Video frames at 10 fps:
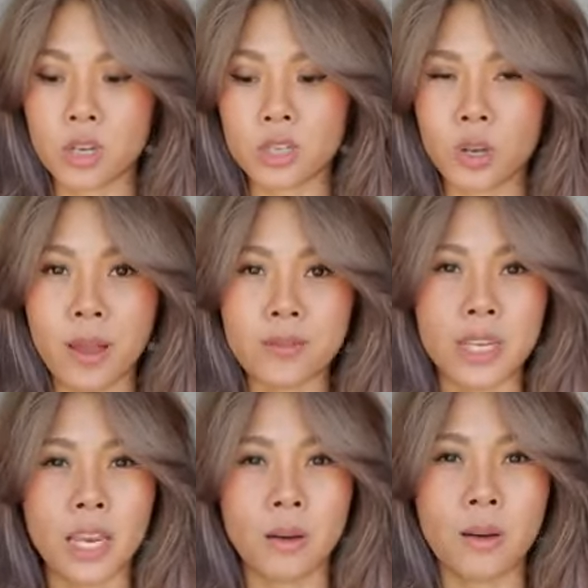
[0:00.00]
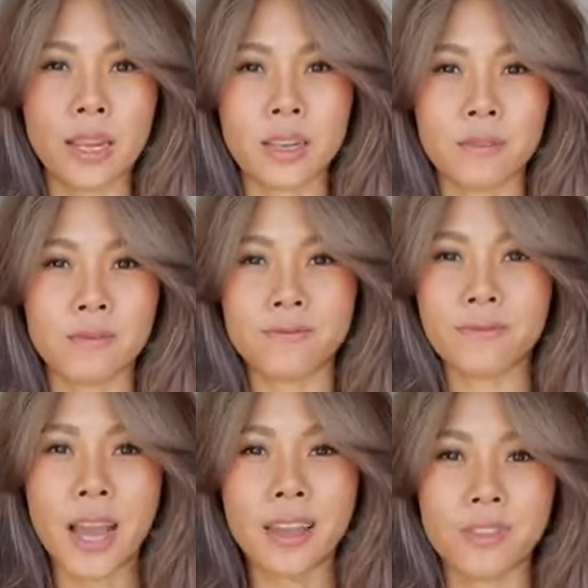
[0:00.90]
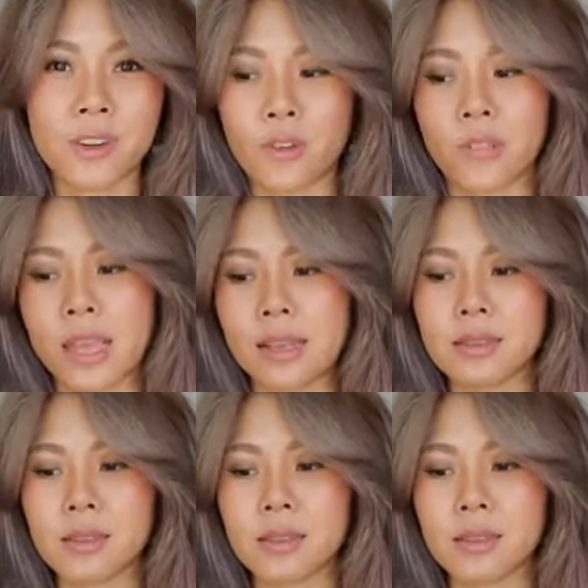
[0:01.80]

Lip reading: So you don't have to carry like 5 different things.